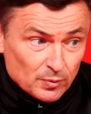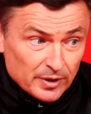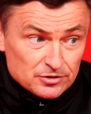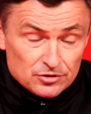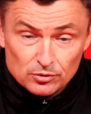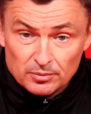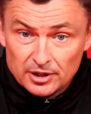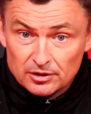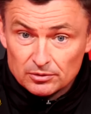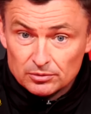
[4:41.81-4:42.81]
We had too
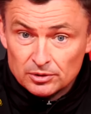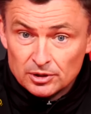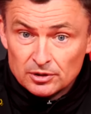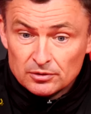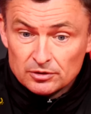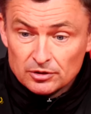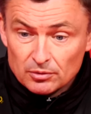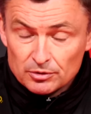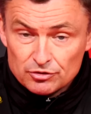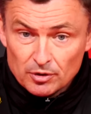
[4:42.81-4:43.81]
many who, you know,
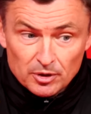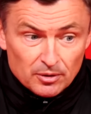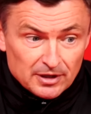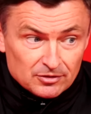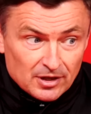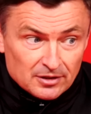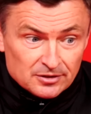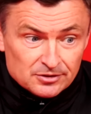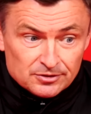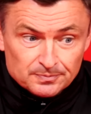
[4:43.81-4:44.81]
we dropped below our
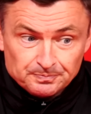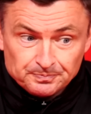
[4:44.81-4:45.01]
standards.